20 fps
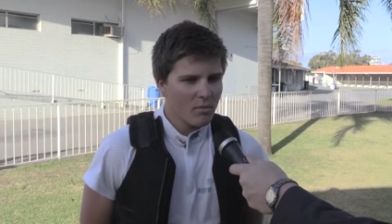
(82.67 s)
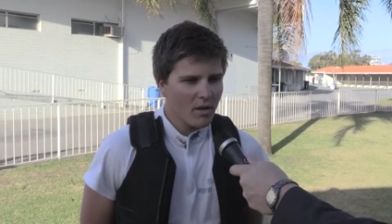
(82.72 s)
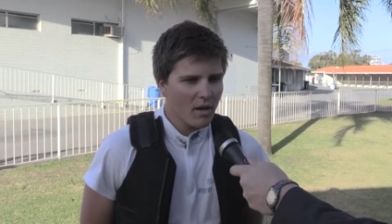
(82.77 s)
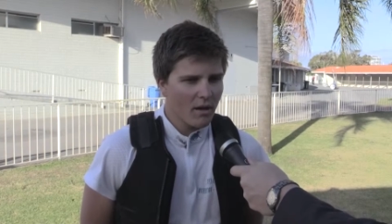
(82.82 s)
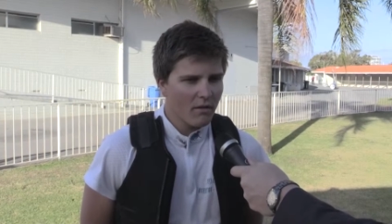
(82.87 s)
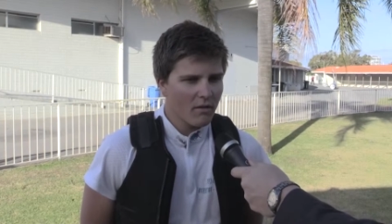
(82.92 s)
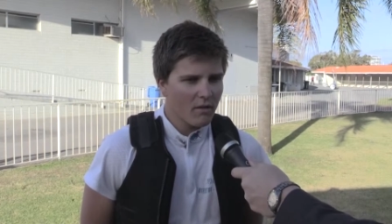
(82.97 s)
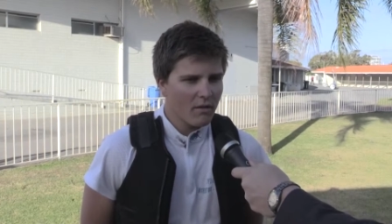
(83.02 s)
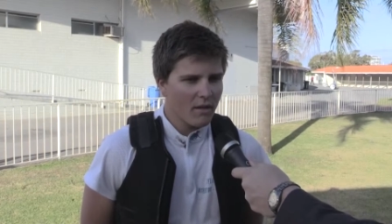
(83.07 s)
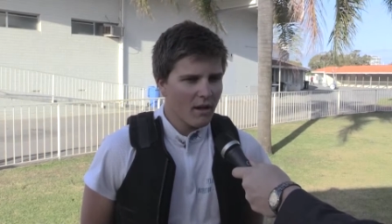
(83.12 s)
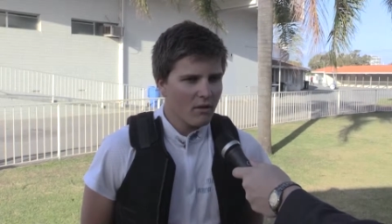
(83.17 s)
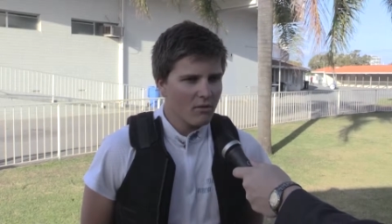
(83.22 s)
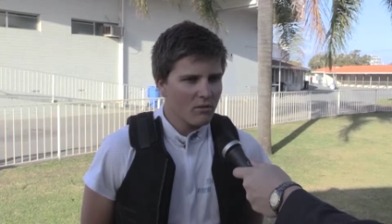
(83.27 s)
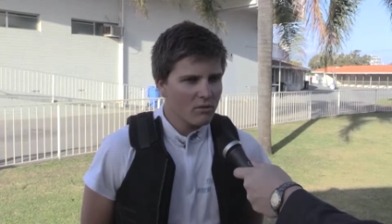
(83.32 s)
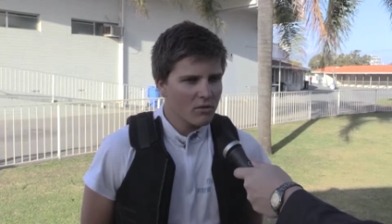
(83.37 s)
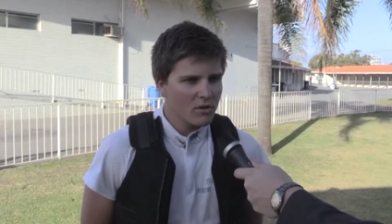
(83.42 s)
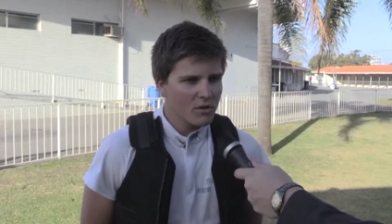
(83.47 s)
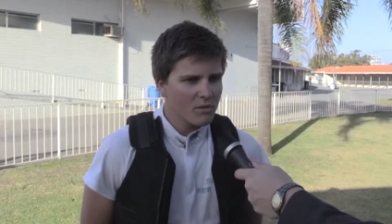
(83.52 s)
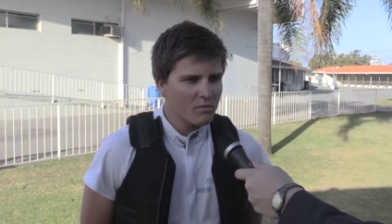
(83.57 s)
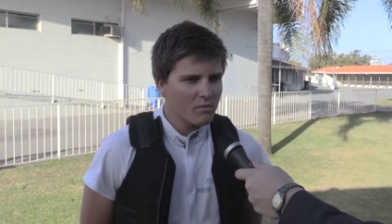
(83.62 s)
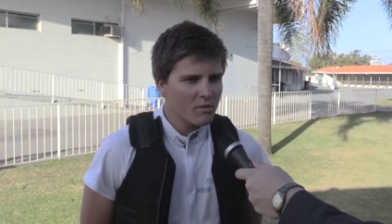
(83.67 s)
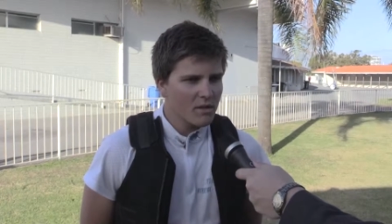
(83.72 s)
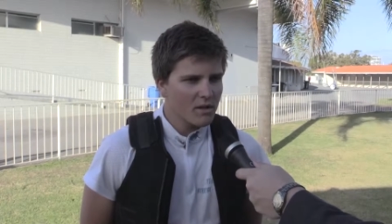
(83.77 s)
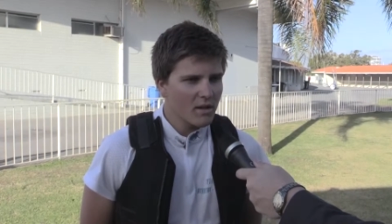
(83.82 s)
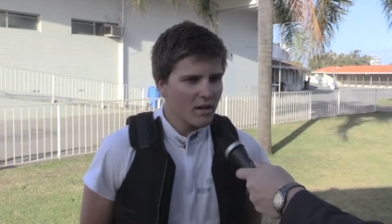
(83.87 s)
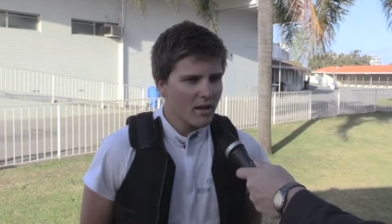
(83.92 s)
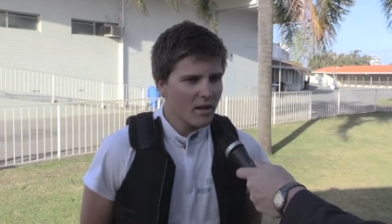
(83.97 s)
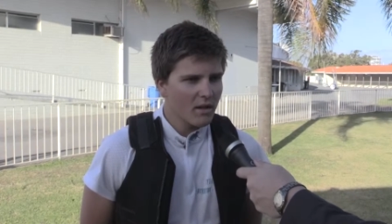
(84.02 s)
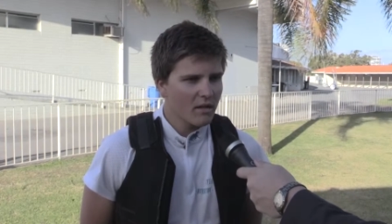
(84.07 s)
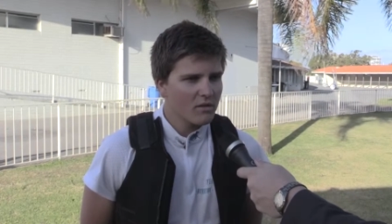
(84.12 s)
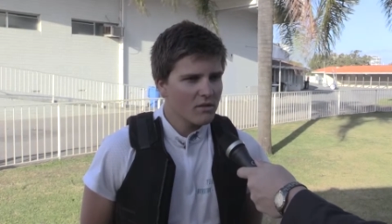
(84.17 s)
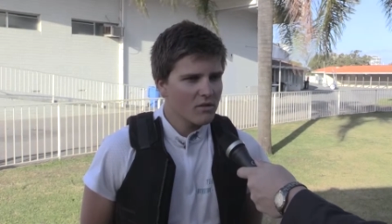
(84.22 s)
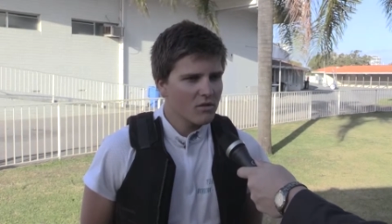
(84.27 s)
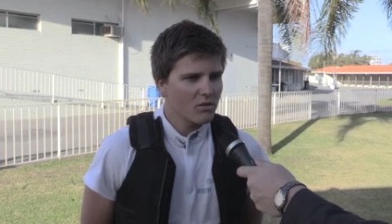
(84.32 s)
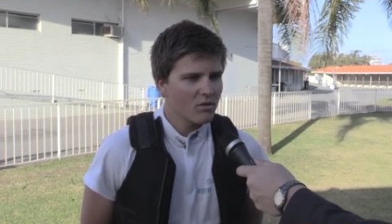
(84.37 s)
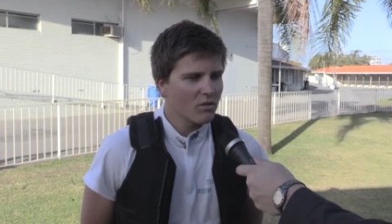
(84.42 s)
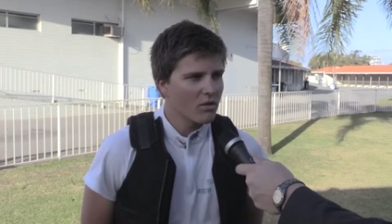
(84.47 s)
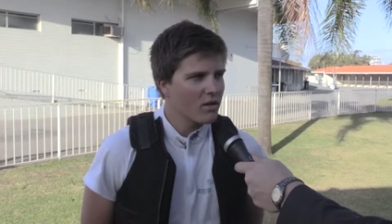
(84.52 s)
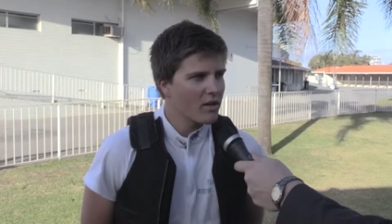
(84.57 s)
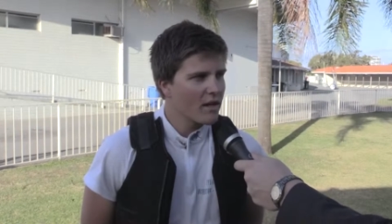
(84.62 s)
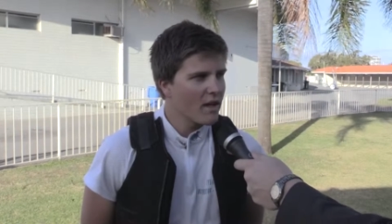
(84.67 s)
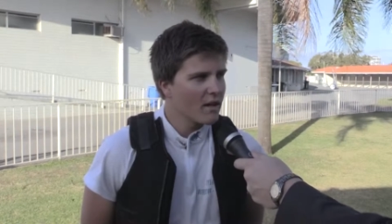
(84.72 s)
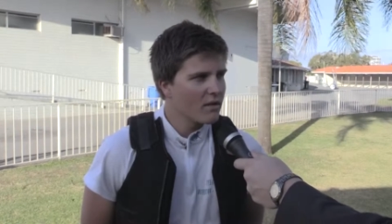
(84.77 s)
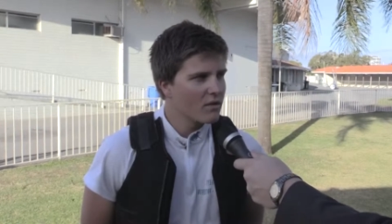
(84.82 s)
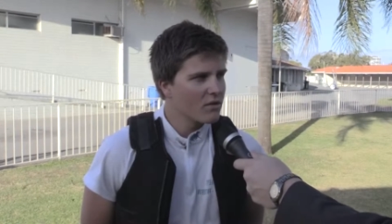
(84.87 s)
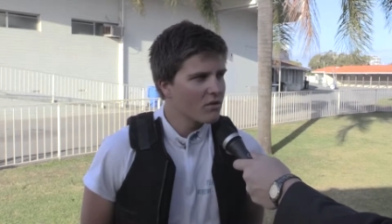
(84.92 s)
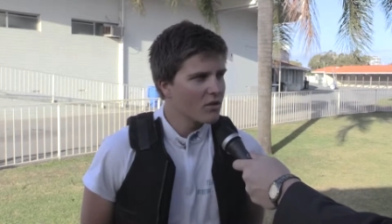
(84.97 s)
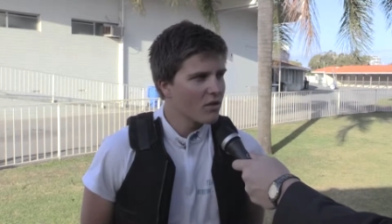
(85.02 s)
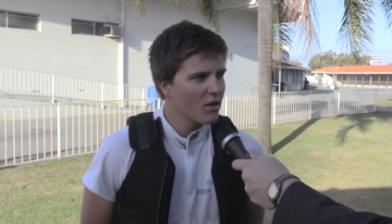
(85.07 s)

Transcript: But other than that, we'll just be uh, sorting it out and